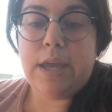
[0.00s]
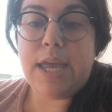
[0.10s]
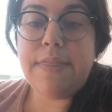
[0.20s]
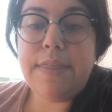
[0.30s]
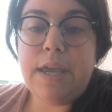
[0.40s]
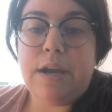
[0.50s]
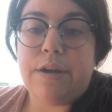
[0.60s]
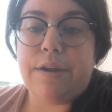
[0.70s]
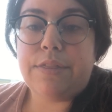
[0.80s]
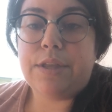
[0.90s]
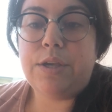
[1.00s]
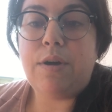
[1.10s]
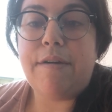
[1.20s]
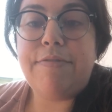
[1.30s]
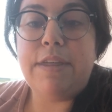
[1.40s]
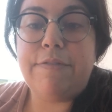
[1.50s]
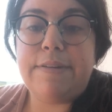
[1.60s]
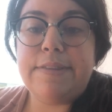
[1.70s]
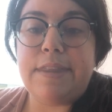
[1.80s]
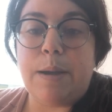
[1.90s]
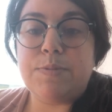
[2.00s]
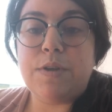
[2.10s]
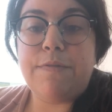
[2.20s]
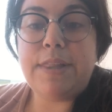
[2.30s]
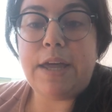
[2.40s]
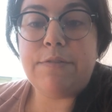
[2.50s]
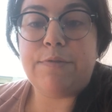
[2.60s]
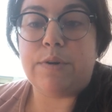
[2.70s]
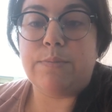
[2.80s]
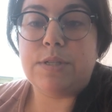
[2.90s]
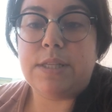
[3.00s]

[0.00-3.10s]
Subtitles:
In the Earth, you have different types of landforms.